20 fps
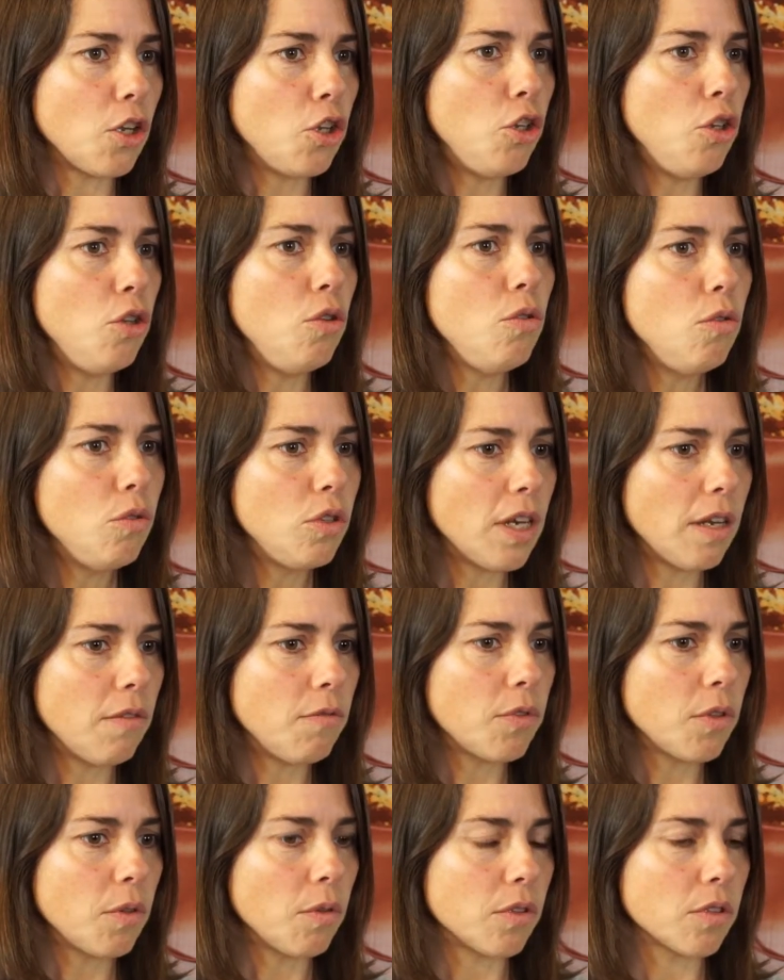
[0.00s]
huge
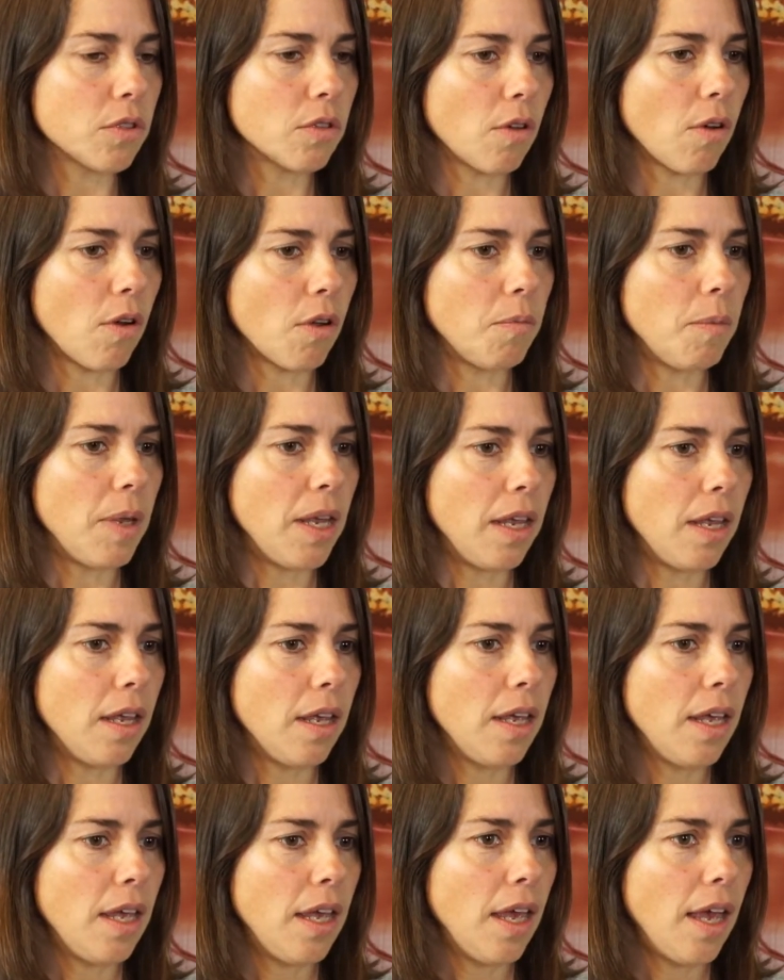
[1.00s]
influence on me,
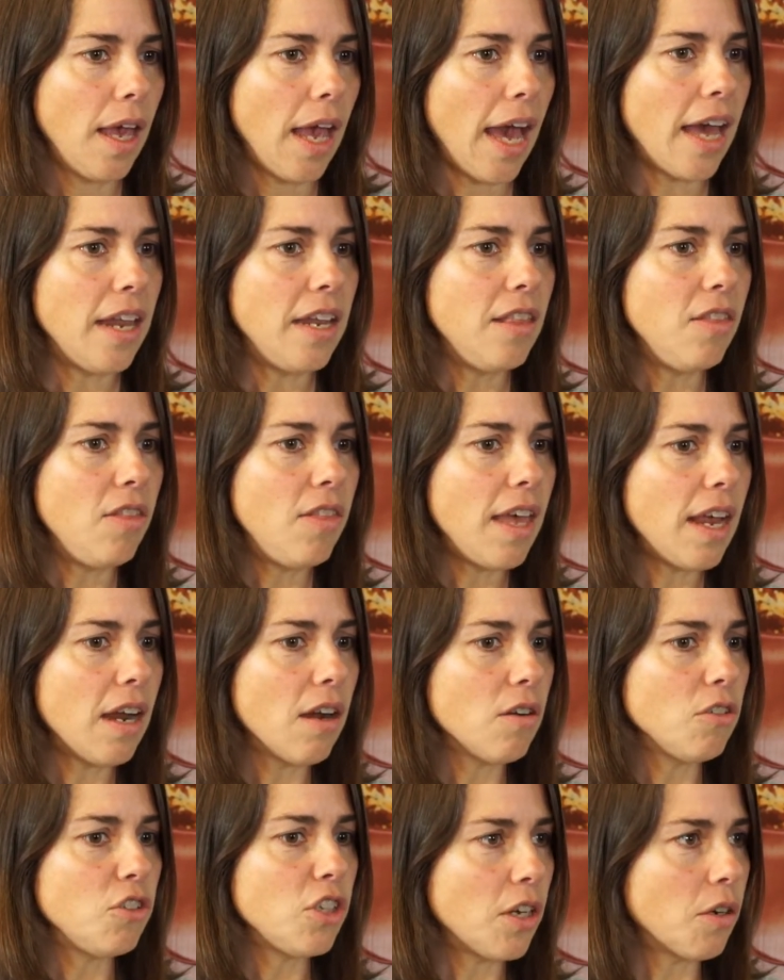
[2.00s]
and in
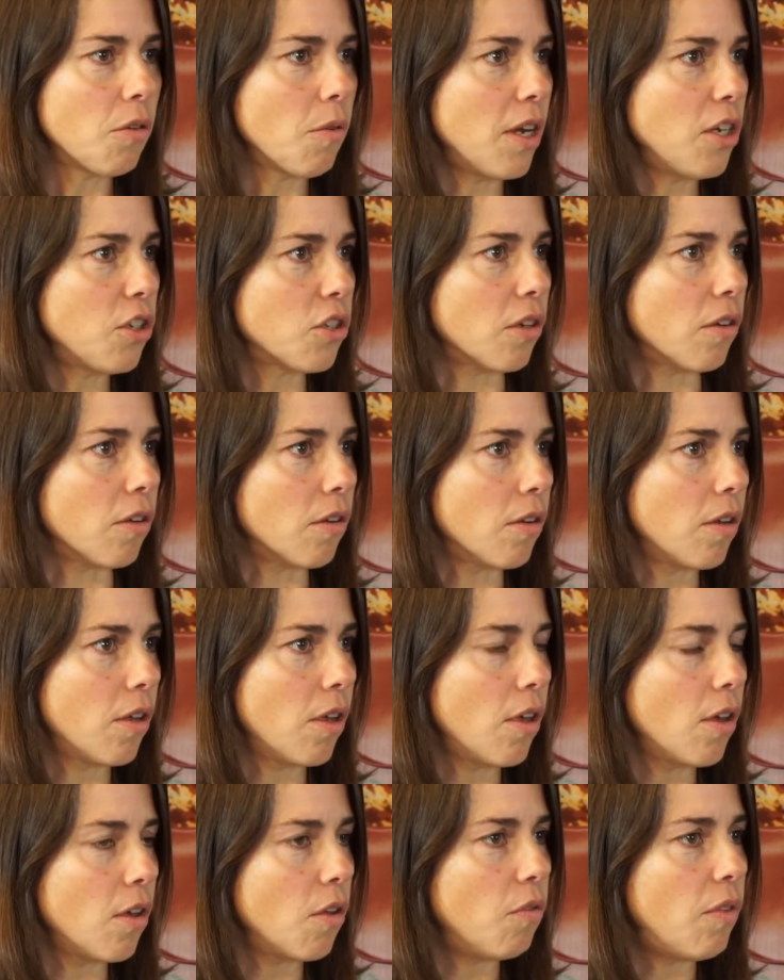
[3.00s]
their generation,
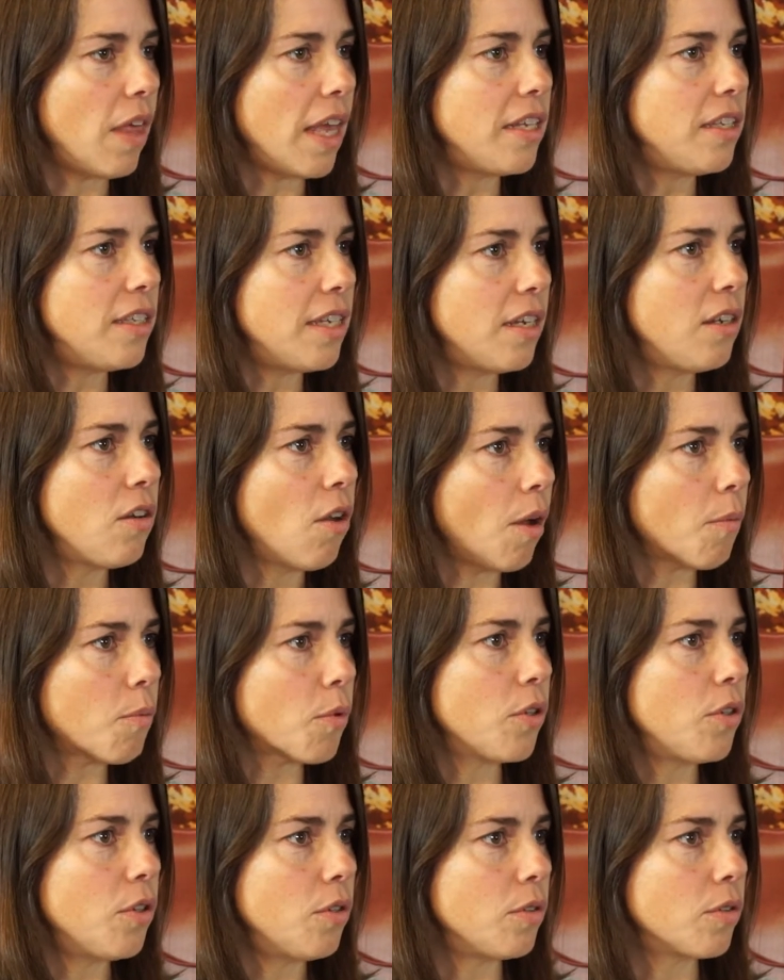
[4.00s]
they did not
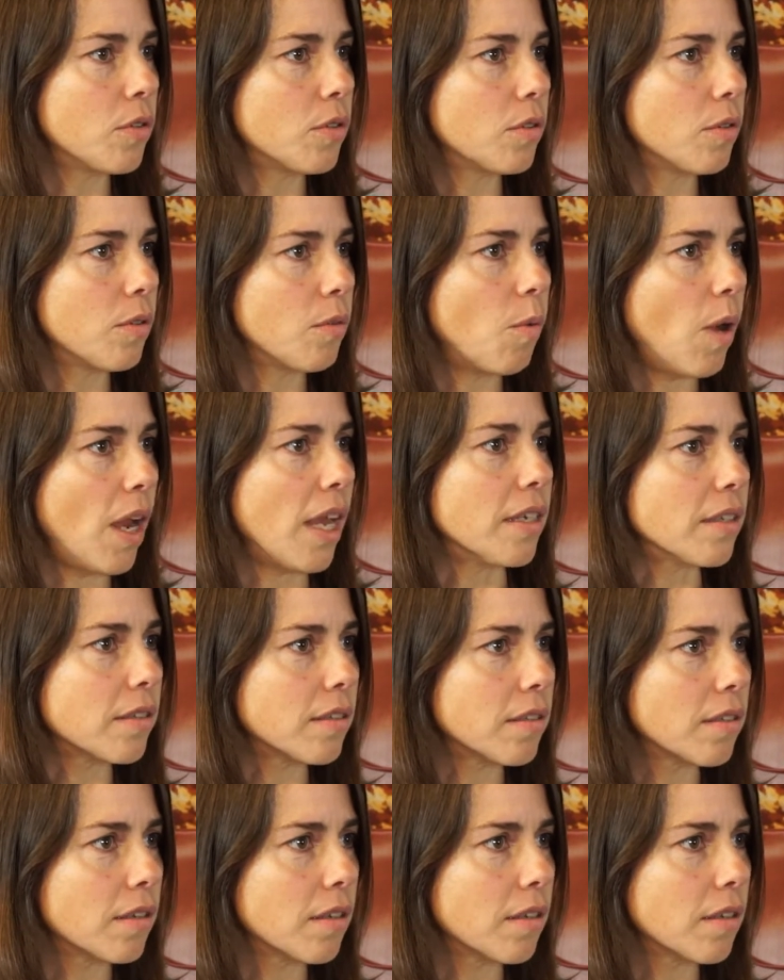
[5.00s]
produce waste.